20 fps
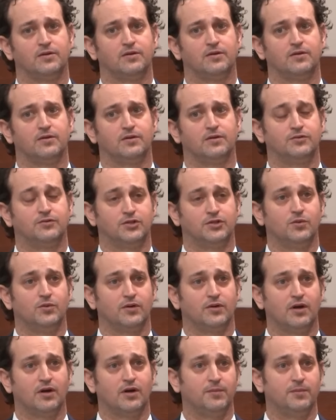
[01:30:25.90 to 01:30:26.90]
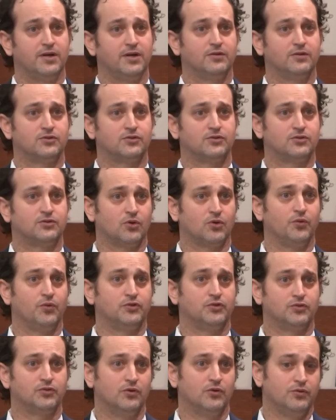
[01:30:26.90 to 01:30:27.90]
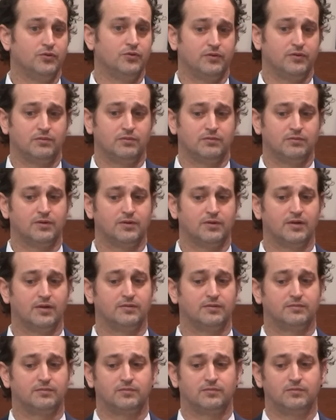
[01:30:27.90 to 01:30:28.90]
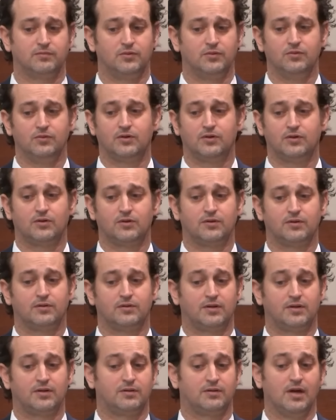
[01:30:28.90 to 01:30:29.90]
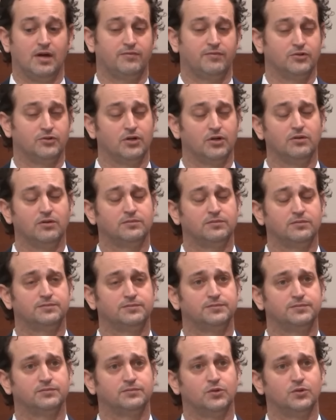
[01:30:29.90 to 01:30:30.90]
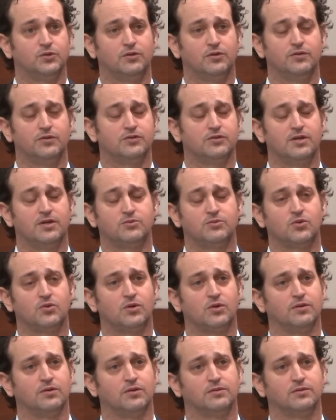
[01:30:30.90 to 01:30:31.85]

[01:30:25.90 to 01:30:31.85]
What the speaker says: If she would have come in and told the truth, and you, yeah, for sure. You would have heard the same story.